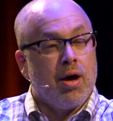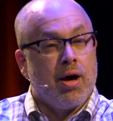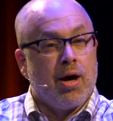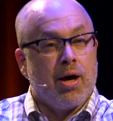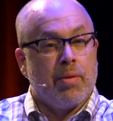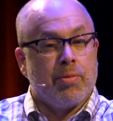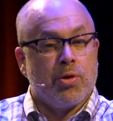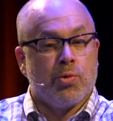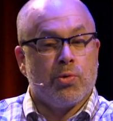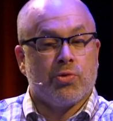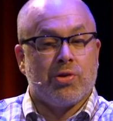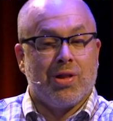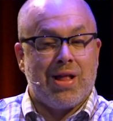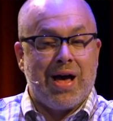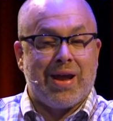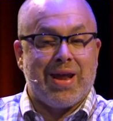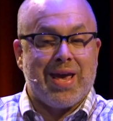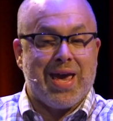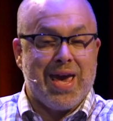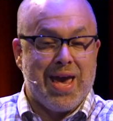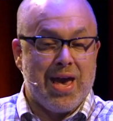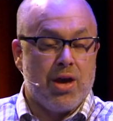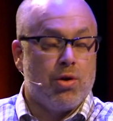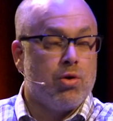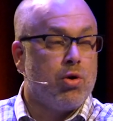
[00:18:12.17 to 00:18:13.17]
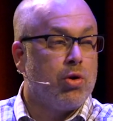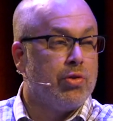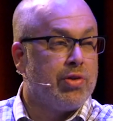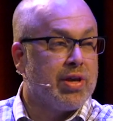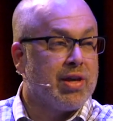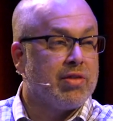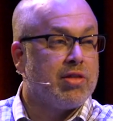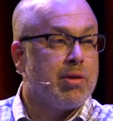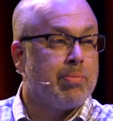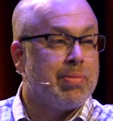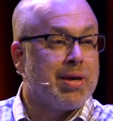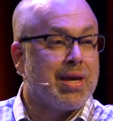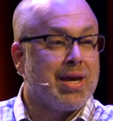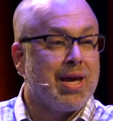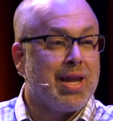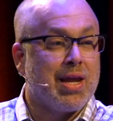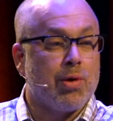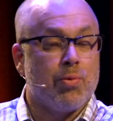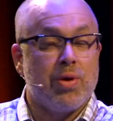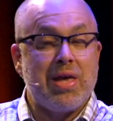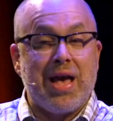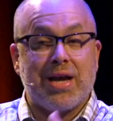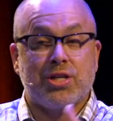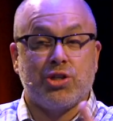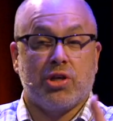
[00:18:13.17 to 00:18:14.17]
There was a lot of hand-holding at the
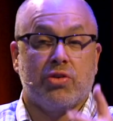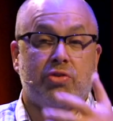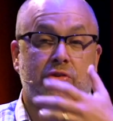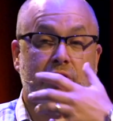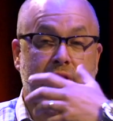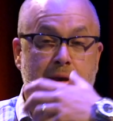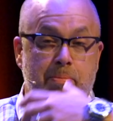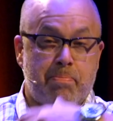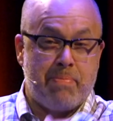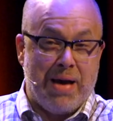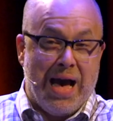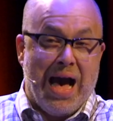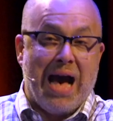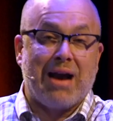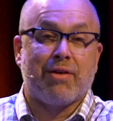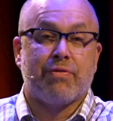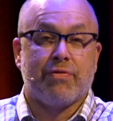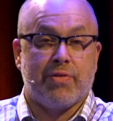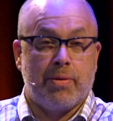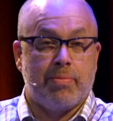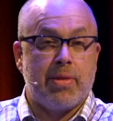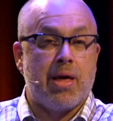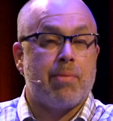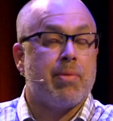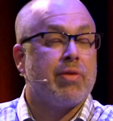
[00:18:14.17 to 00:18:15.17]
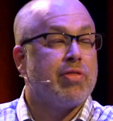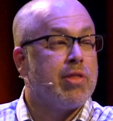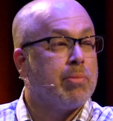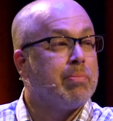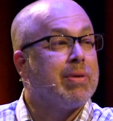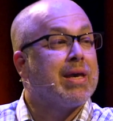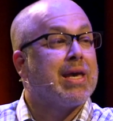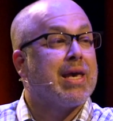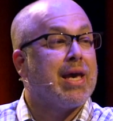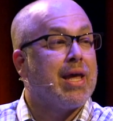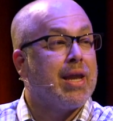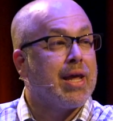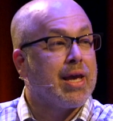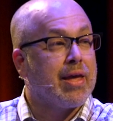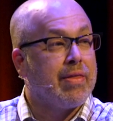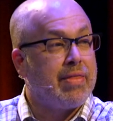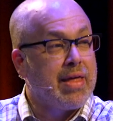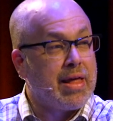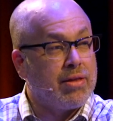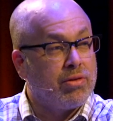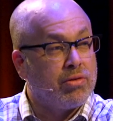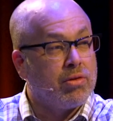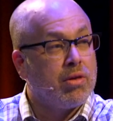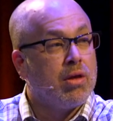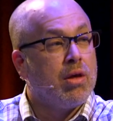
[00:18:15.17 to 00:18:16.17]
beginning. We actually took it back from them at the beginning
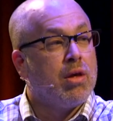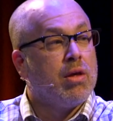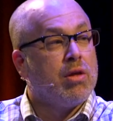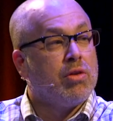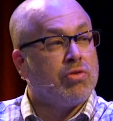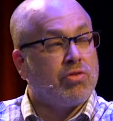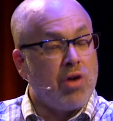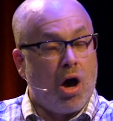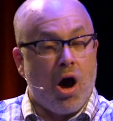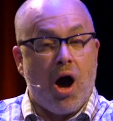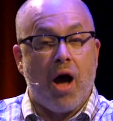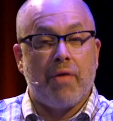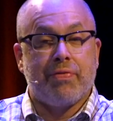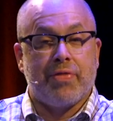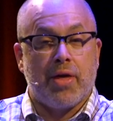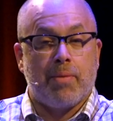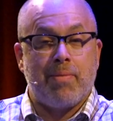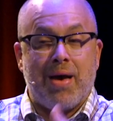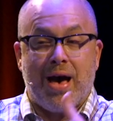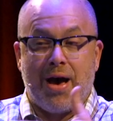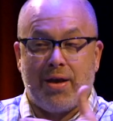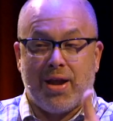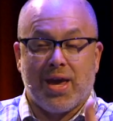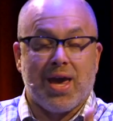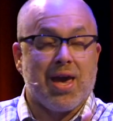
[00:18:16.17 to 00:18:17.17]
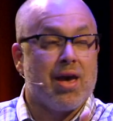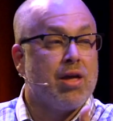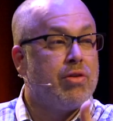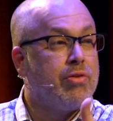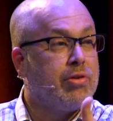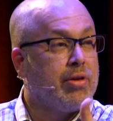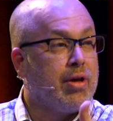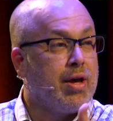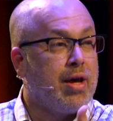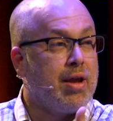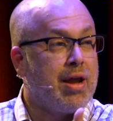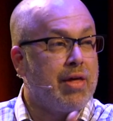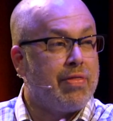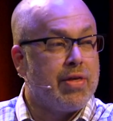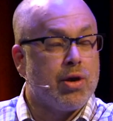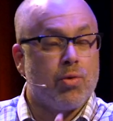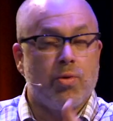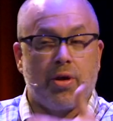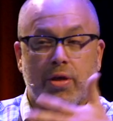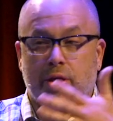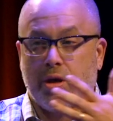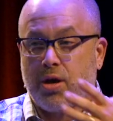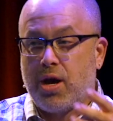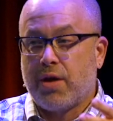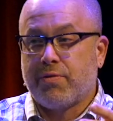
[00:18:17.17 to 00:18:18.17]
and then taught them how to handle it. I
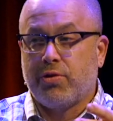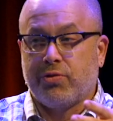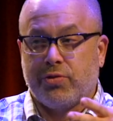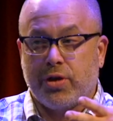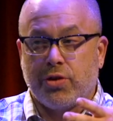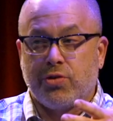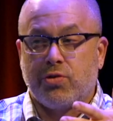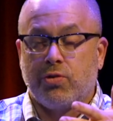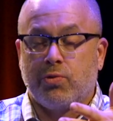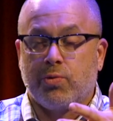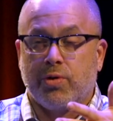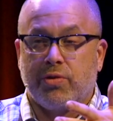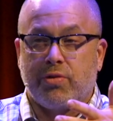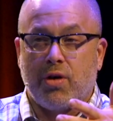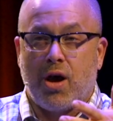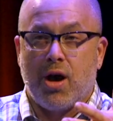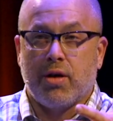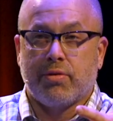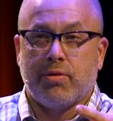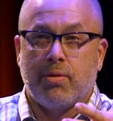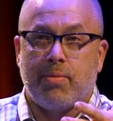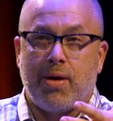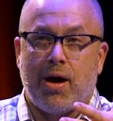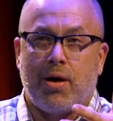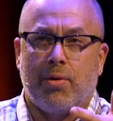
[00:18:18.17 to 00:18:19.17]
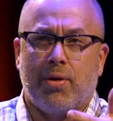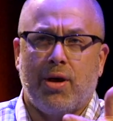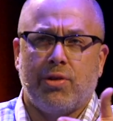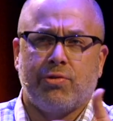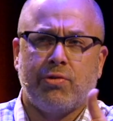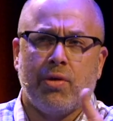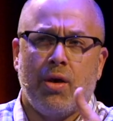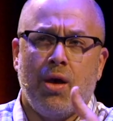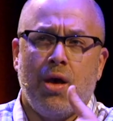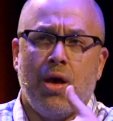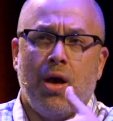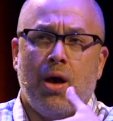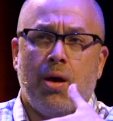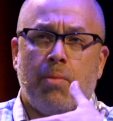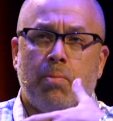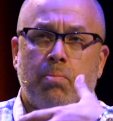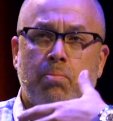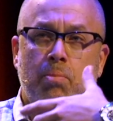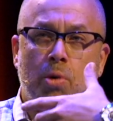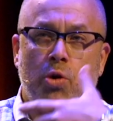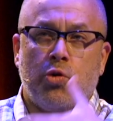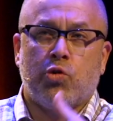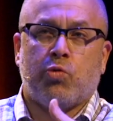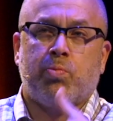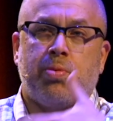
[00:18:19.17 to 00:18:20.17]
think one of the conversations we talked about was
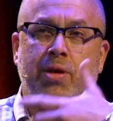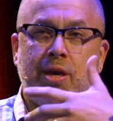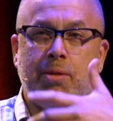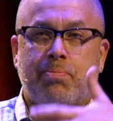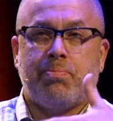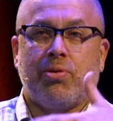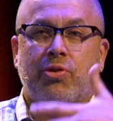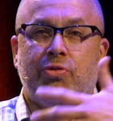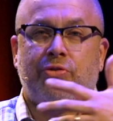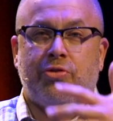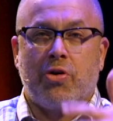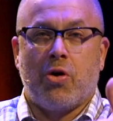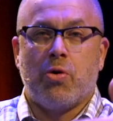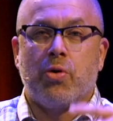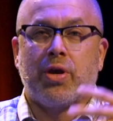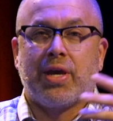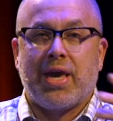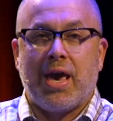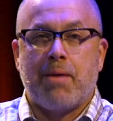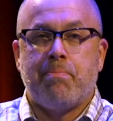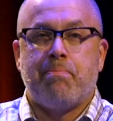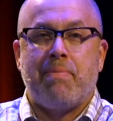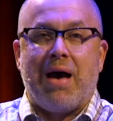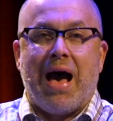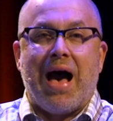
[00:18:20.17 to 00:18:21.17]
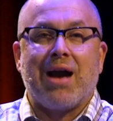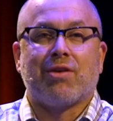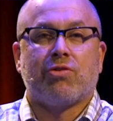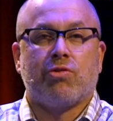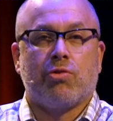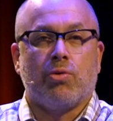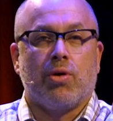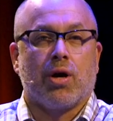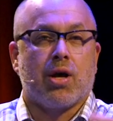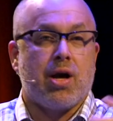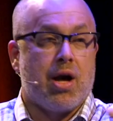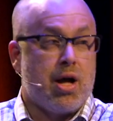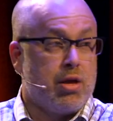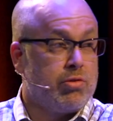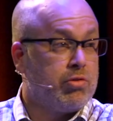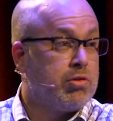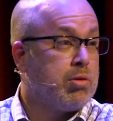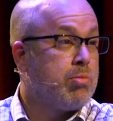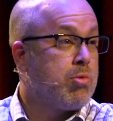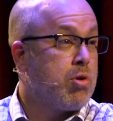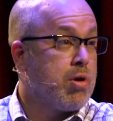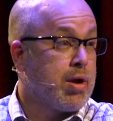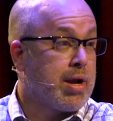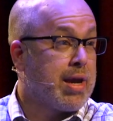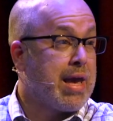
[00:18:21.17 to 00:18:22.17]
most people don't get back to a
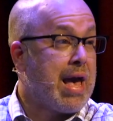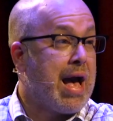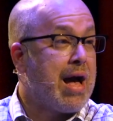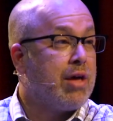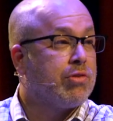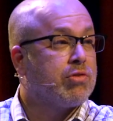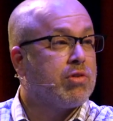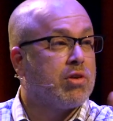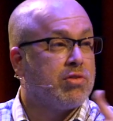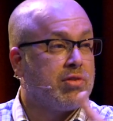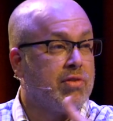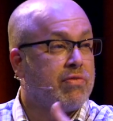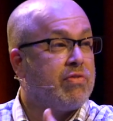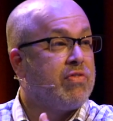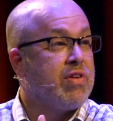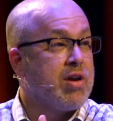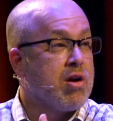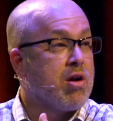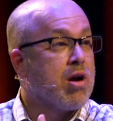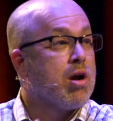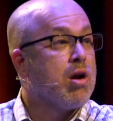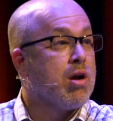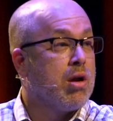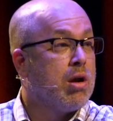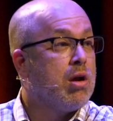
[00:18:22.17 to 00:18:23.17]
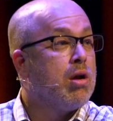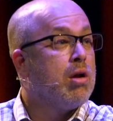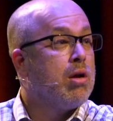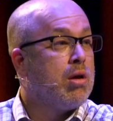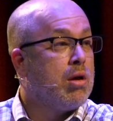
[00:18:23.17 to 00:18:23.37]
customer or a guest because of fear.